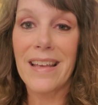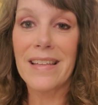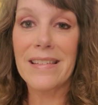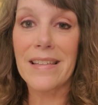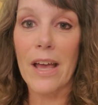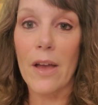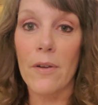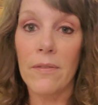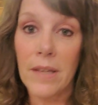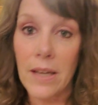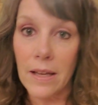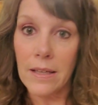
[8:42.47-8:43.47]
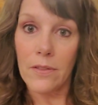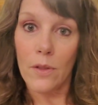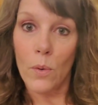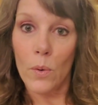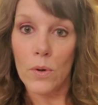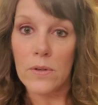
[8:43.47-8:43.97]
So, you know, I did the
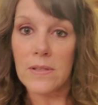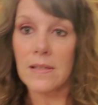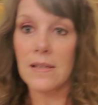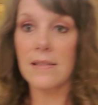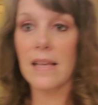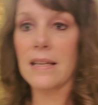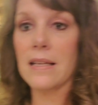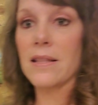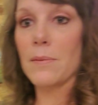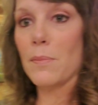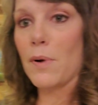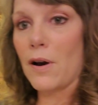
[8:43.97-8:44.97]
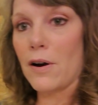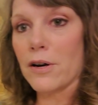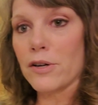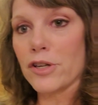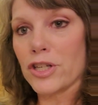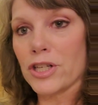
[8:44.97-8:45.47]
horses, I did the
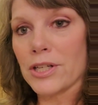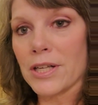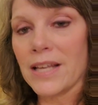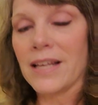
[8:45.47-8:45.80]
marsh.